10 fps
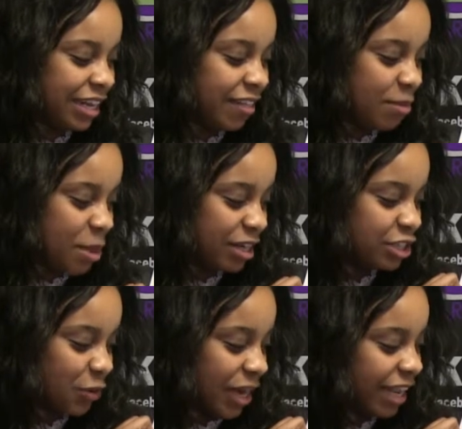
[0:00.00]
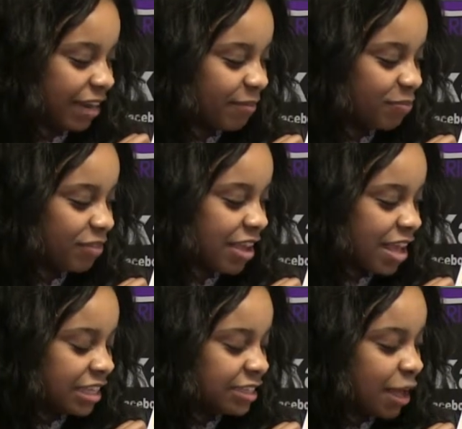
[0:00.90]
eat in the Mediterranean.
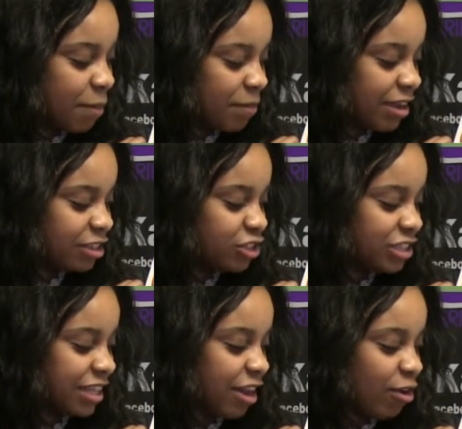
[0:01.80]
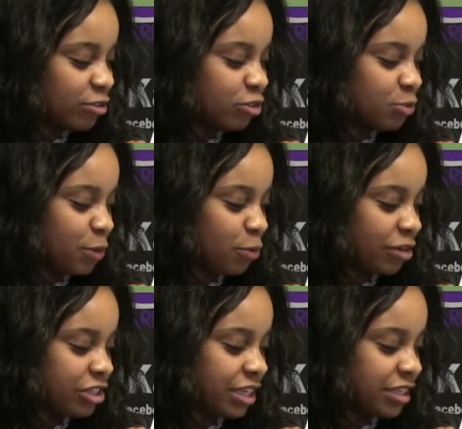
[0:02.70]
Some countries that also speak
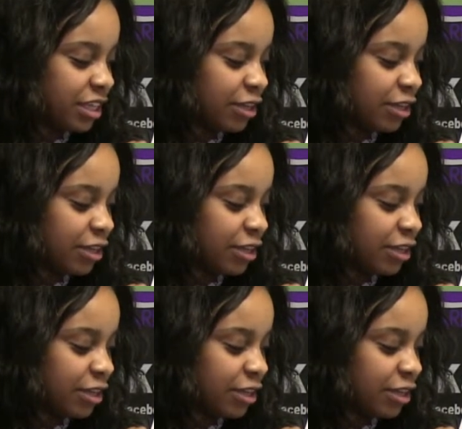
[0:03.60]
Portuguese